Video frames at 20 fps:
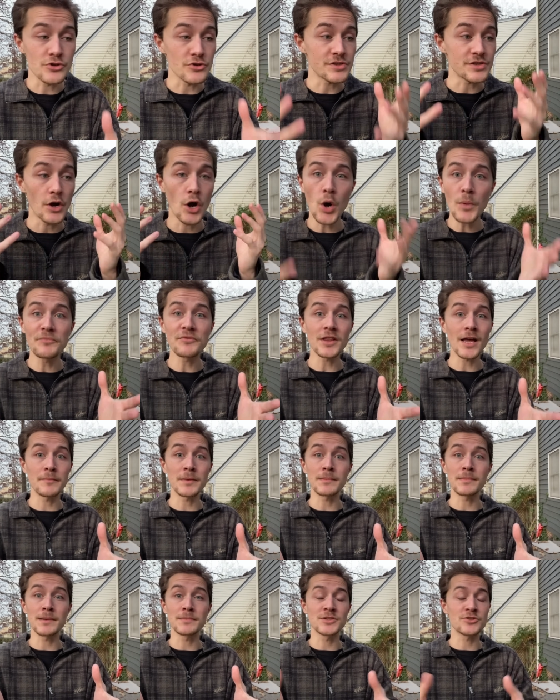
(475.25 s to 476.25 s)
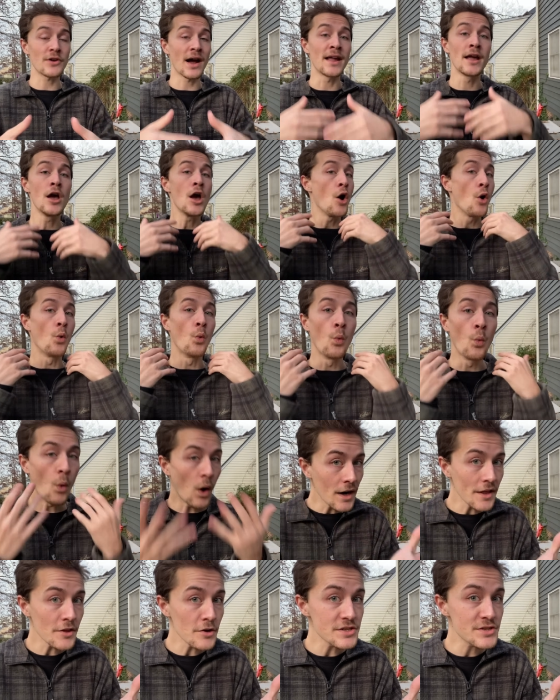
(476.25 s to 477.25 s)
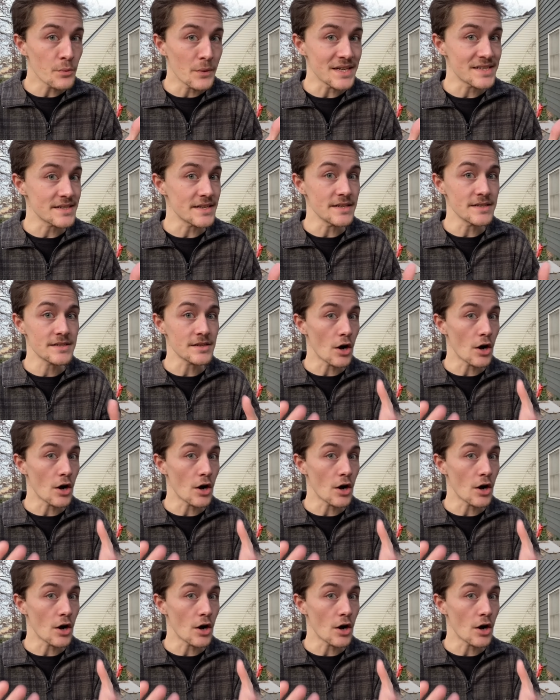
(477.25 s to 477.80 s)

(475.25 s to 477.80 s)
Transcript: So hopefully I'm going to be able to try one of those whiskeys,